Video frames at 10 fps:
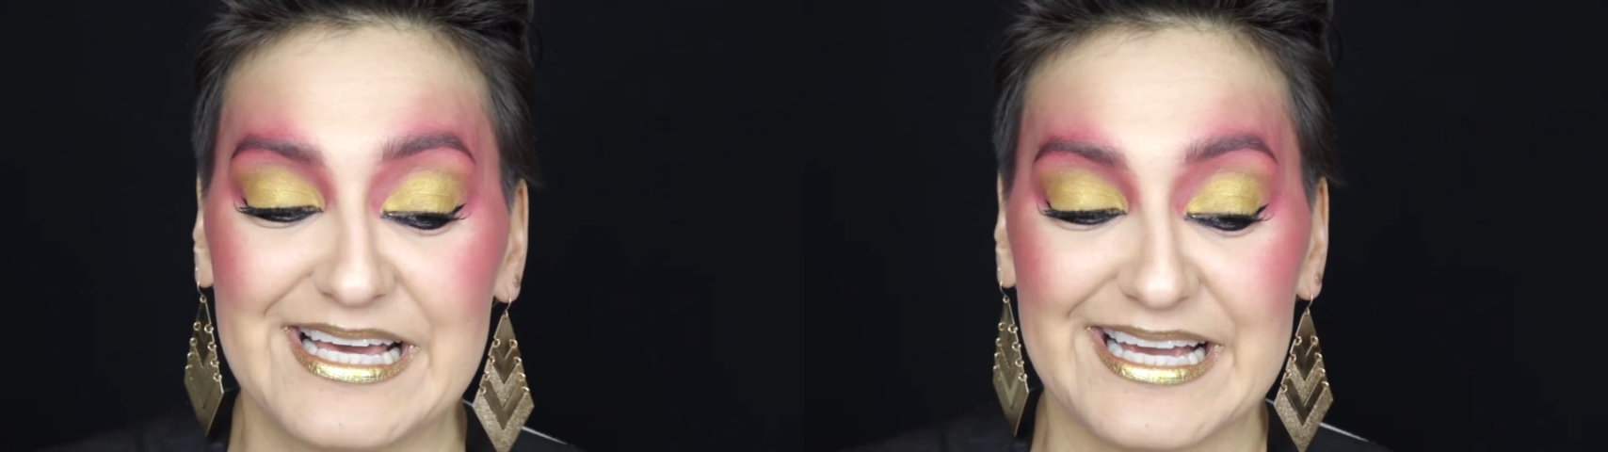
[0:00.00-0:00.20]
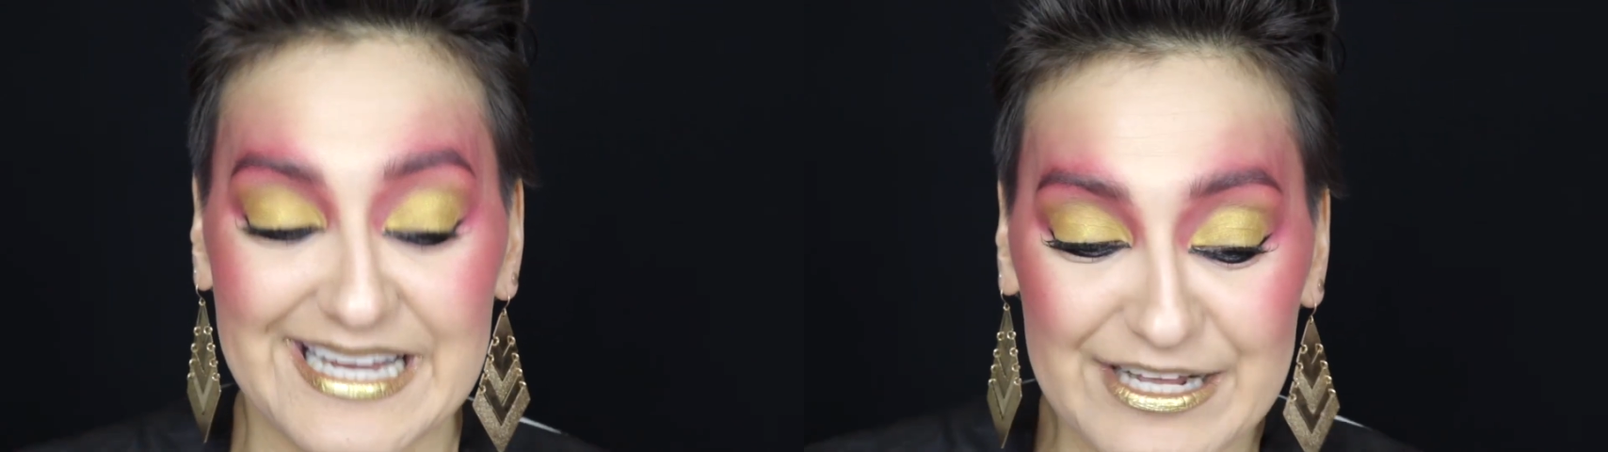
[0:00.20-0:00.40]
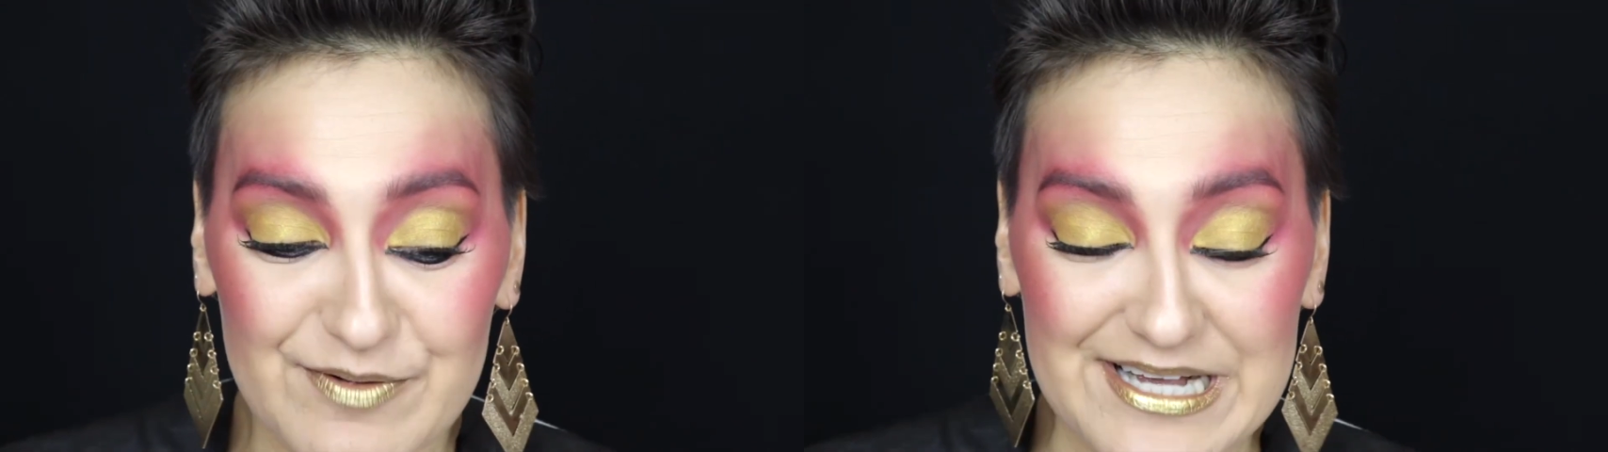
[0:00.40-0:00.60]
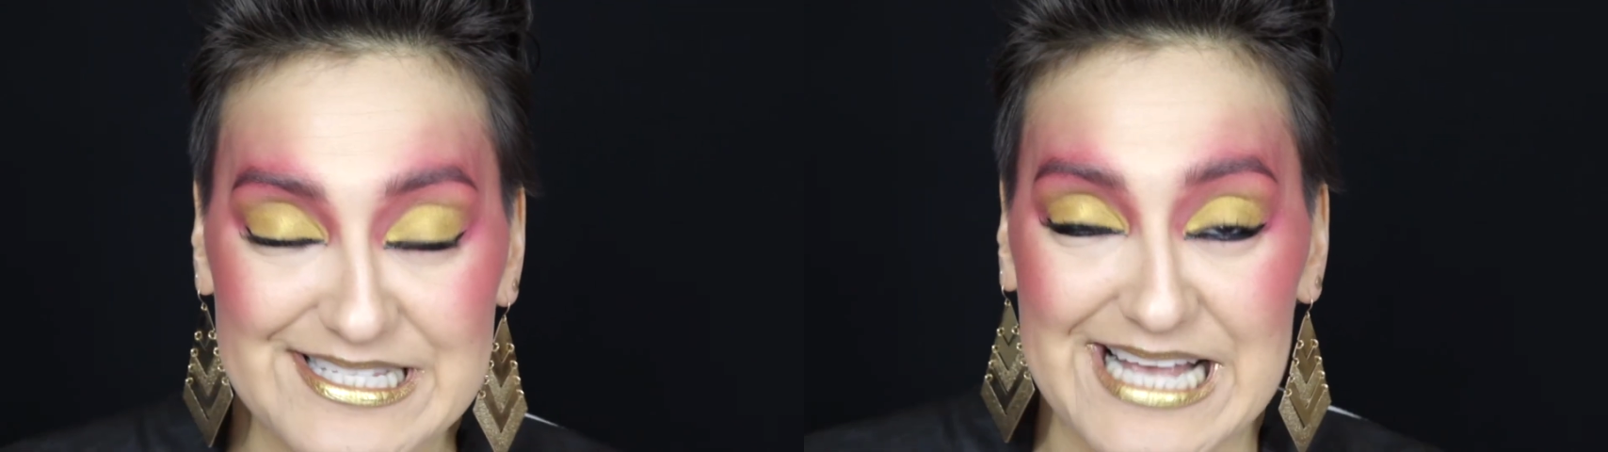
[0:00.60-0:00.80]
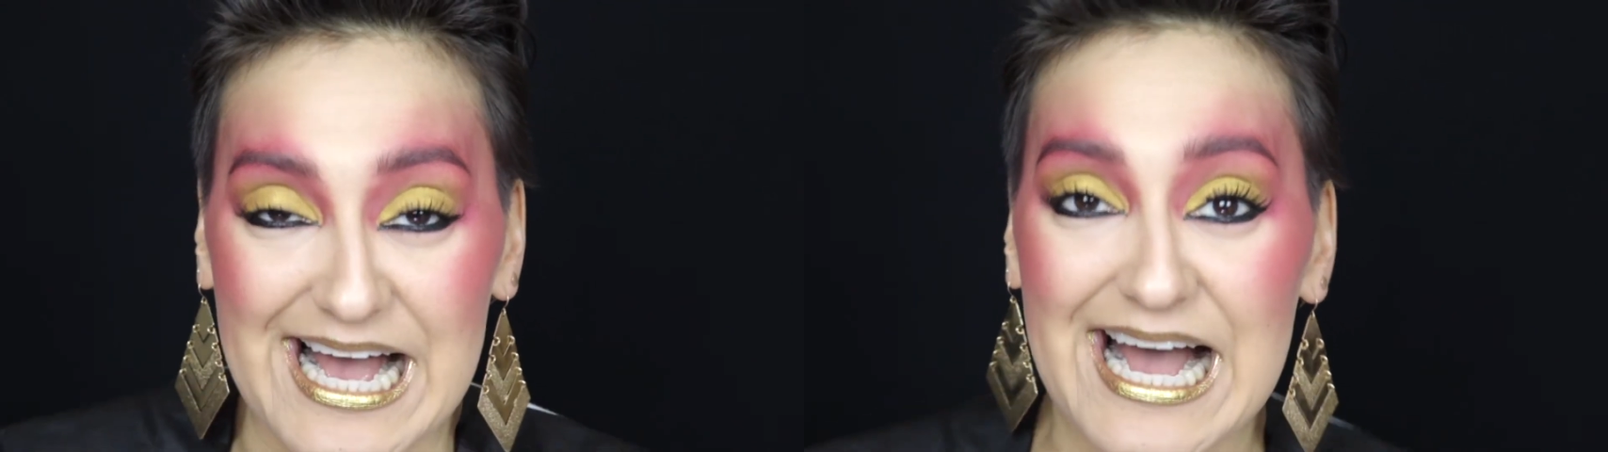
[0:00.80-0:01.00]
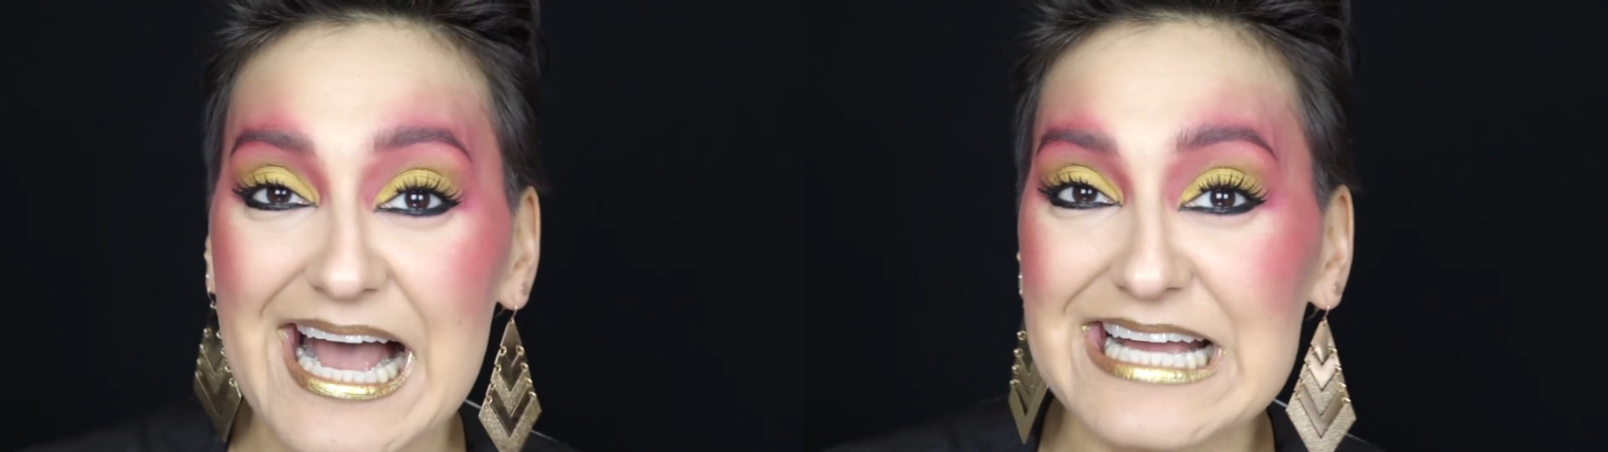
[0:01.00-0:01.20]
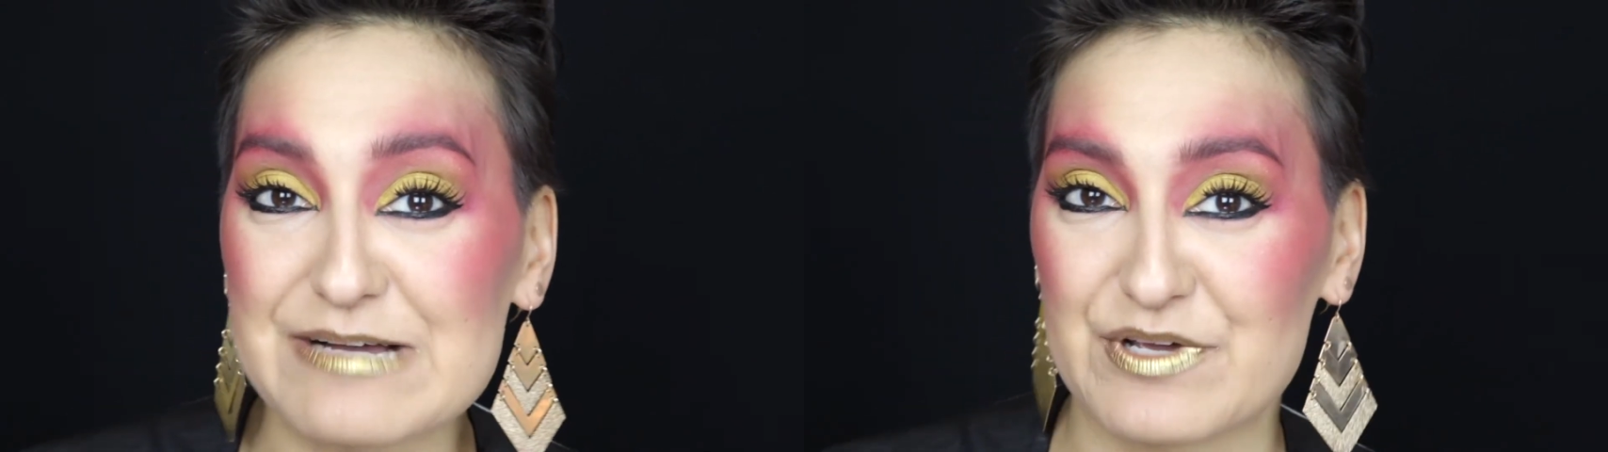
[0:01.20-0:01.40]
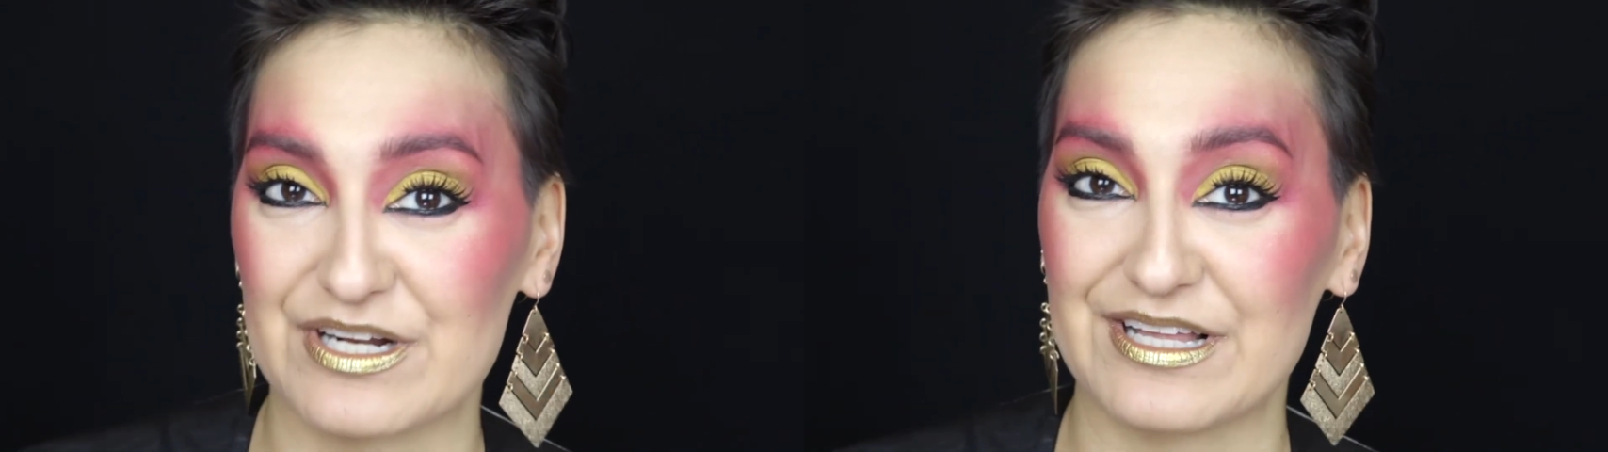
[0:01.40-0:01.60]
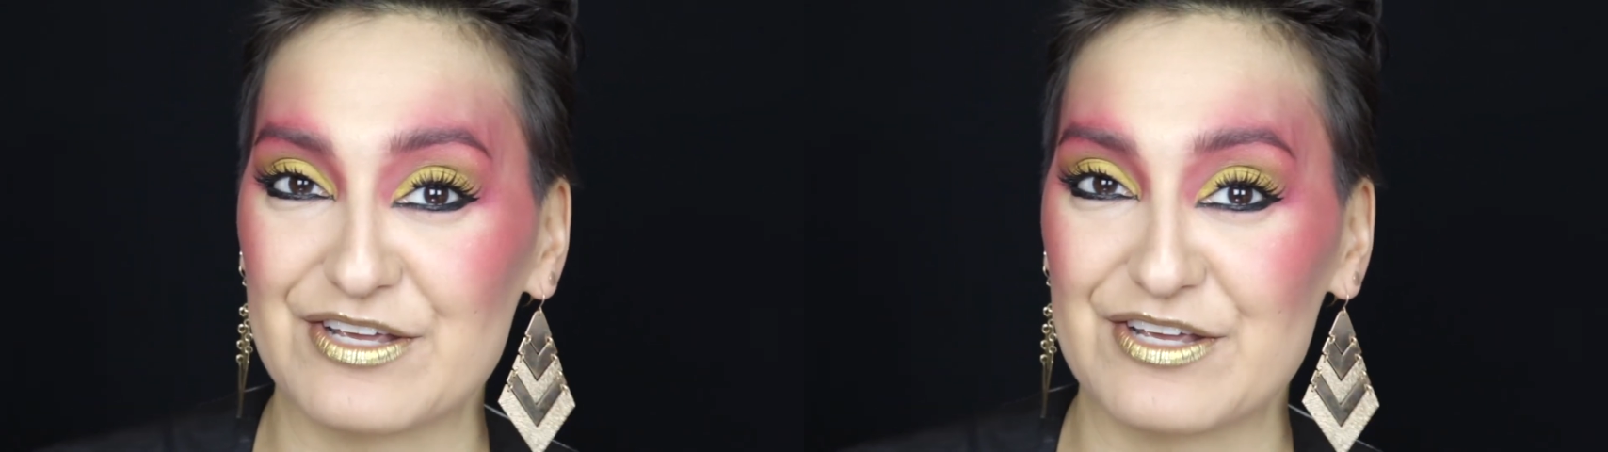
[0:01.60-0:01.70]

anyways, I am gonna let